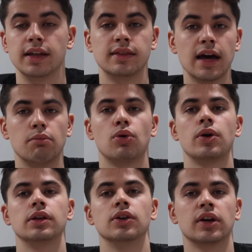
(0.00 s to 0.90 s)
At that
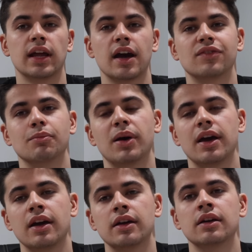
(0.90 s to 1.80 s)
point, you're going to have to
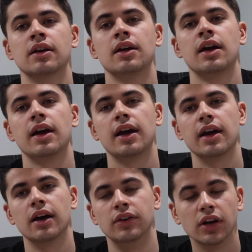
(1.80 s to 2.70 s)
pay
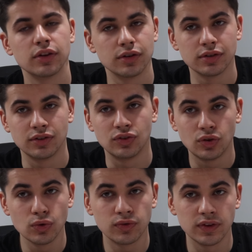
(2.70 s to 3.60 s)
another
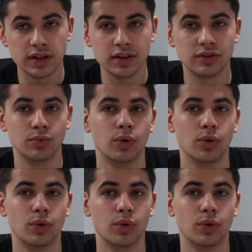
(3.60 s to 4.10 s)
2 fees.